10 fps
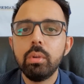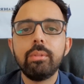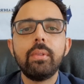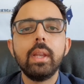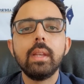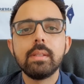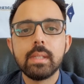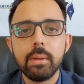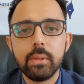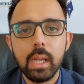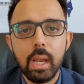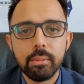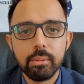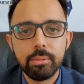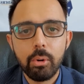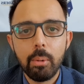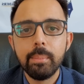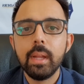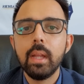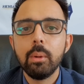You fill in a 711 form,